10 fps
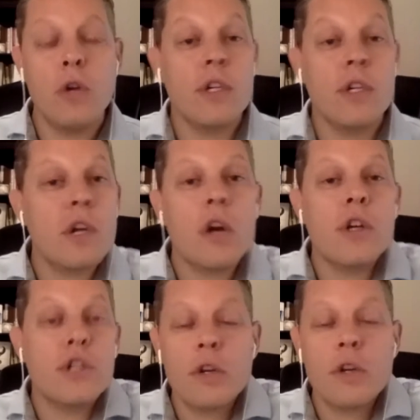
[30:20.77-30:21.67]
Because there are
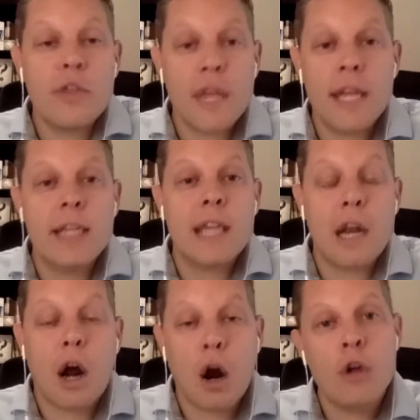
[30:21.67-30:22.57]
certain things that
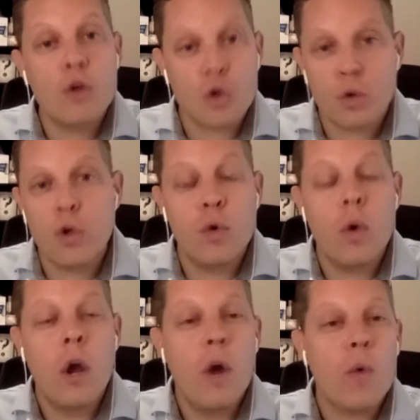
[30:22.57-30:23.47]
are true
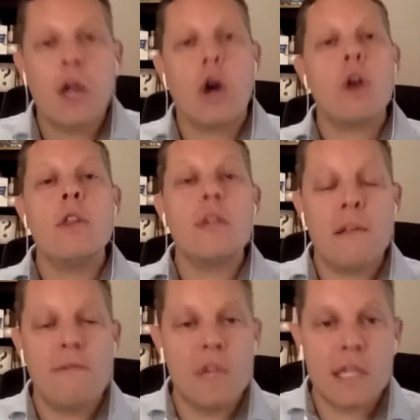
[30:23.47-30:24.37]
regardless
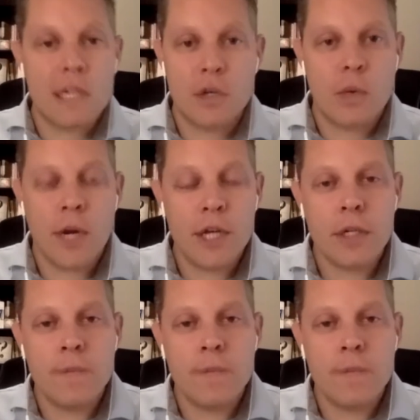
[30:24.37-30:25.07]
of the situation.